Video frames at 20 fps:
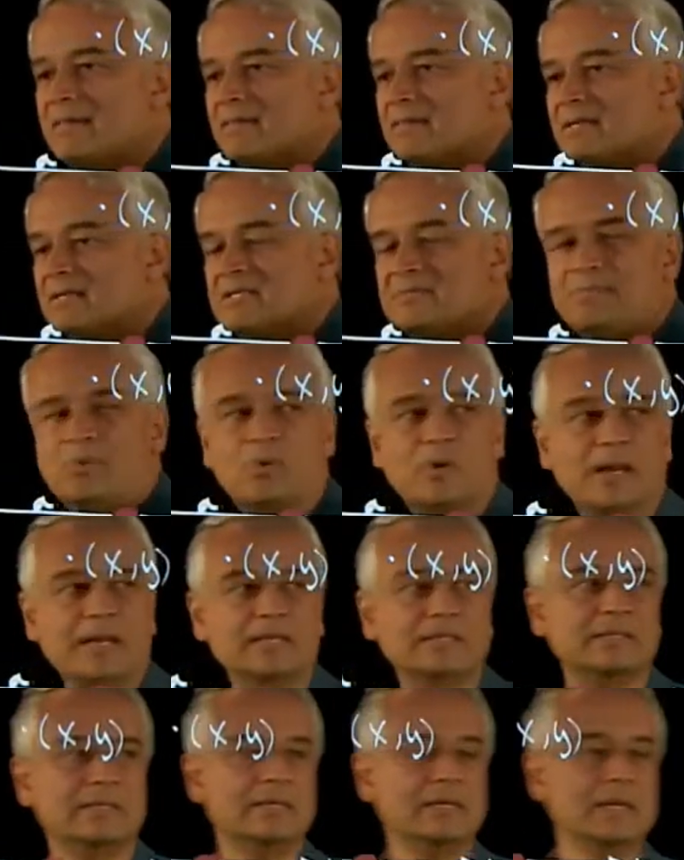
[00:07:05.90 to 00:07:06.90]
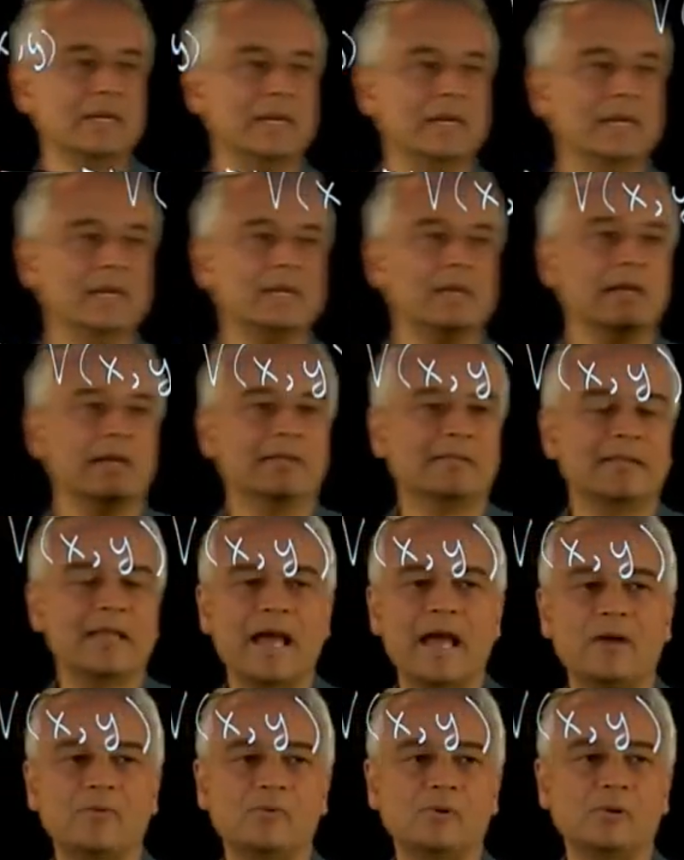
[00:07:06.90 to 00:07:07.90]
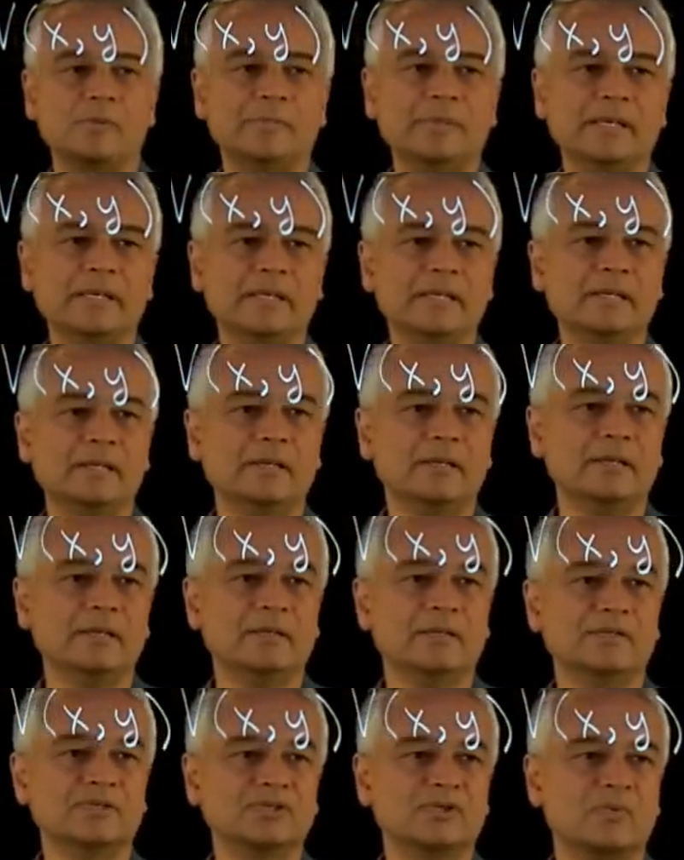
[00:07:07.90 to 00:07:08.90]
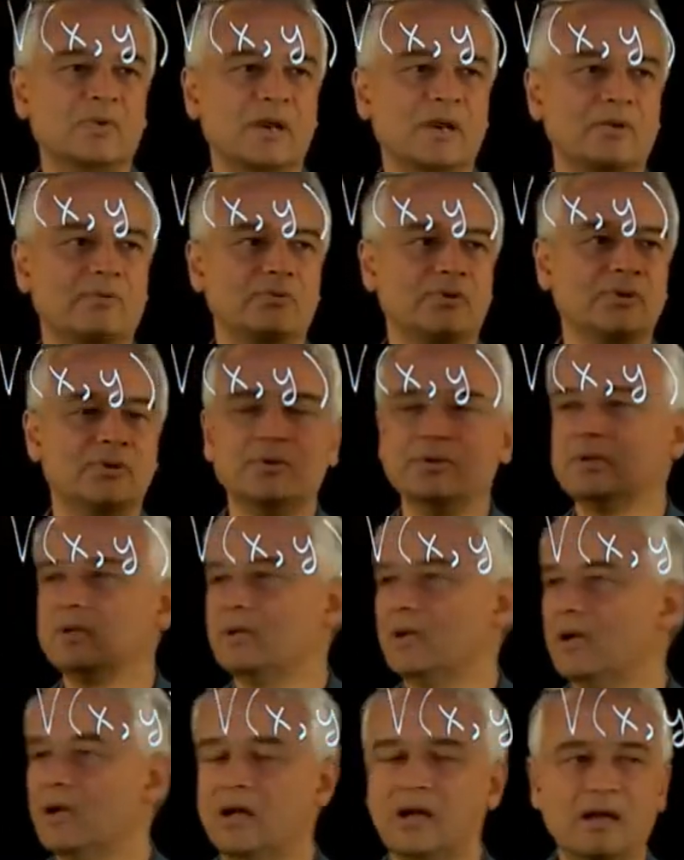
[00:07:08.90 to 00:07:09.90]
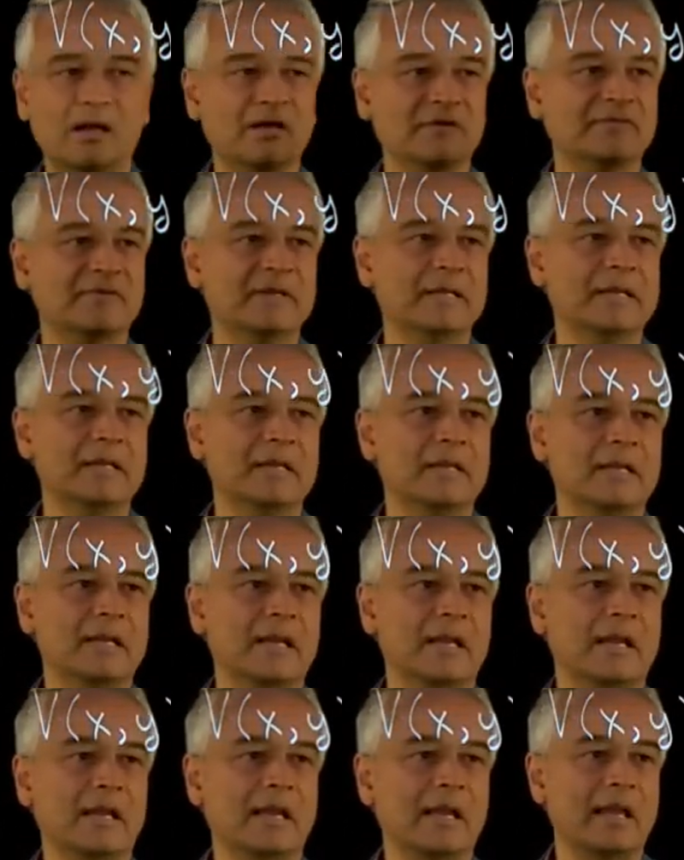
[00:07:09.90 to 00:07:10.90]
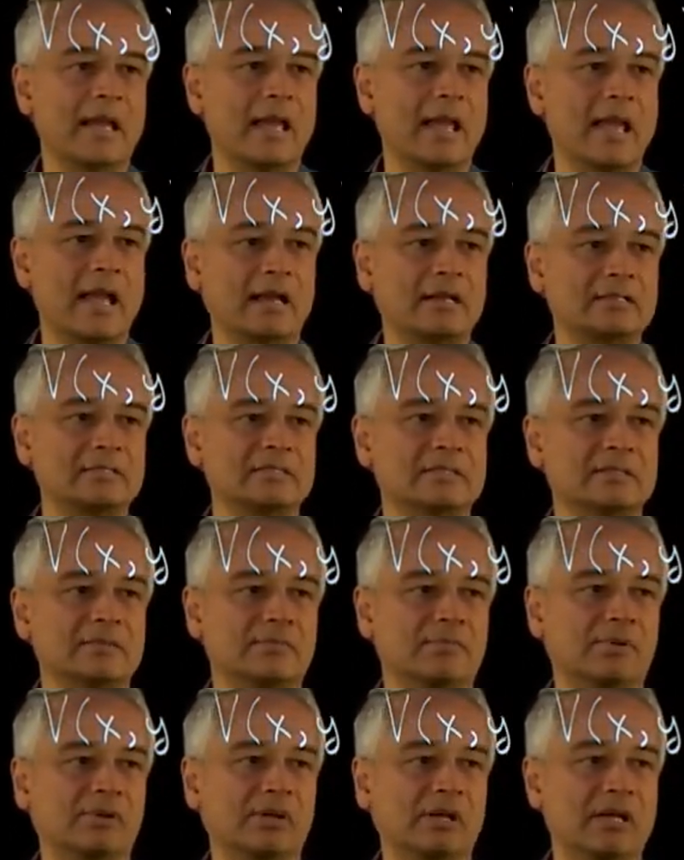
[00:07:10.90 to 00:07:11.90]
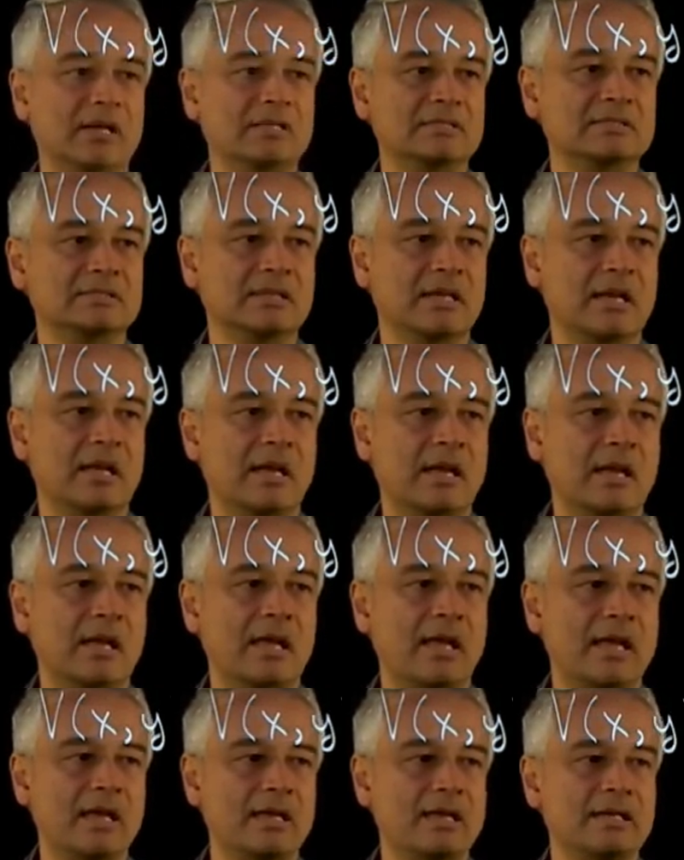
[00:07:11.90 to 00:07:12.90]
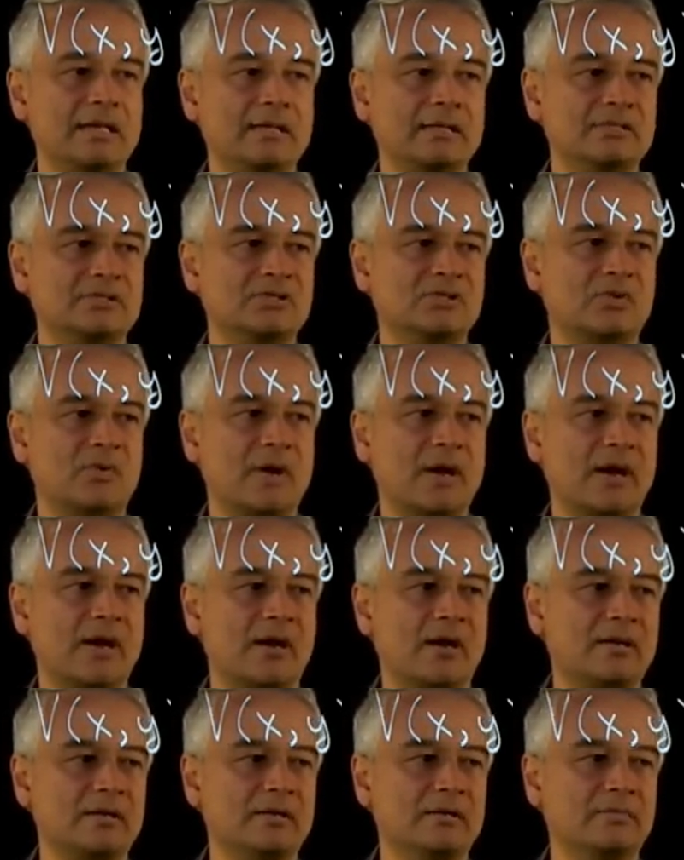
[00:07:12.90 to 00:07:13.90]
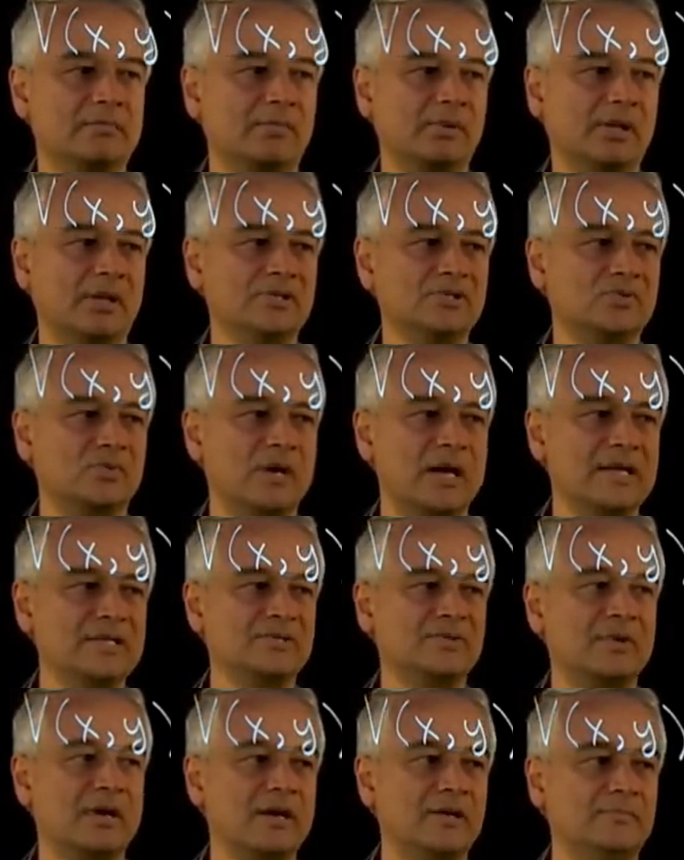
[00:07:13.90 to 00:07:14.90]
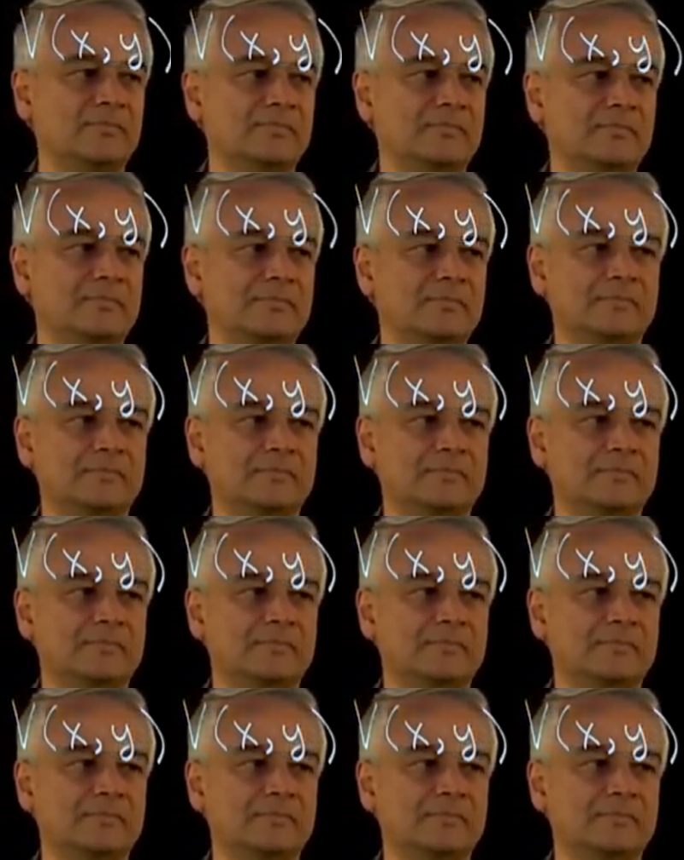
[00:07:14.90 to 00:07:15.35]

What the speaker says: and this point, and that will be the square root of x plus a squared plus y squared,